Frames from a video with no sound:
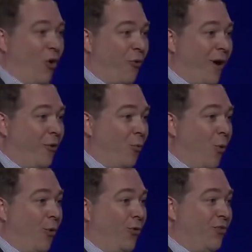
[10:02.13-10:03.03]
cratered
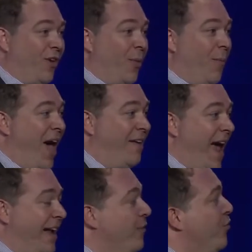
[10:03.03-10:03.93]
worlds. Some of them had
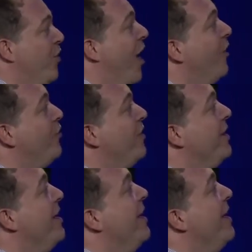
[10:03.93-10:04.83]
active geology.
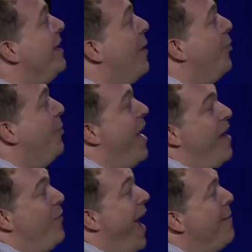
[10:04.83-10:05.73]
A couple of them
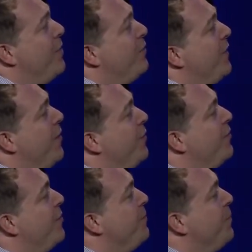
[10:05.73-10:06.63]
have
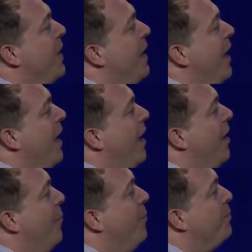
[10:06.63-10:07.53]
atmospheres.
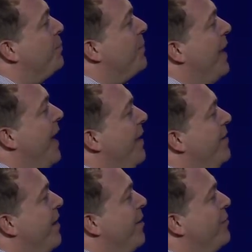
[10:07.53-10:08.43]
Um,
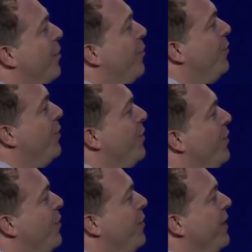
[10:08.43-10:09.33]
and uh, so
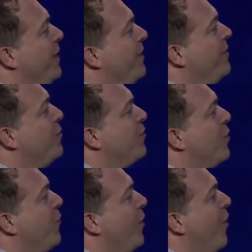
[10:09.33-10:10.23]
the, this was
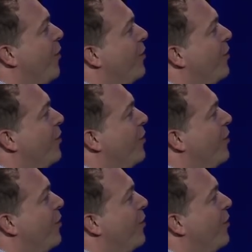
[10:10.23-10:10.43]
sort of our, our,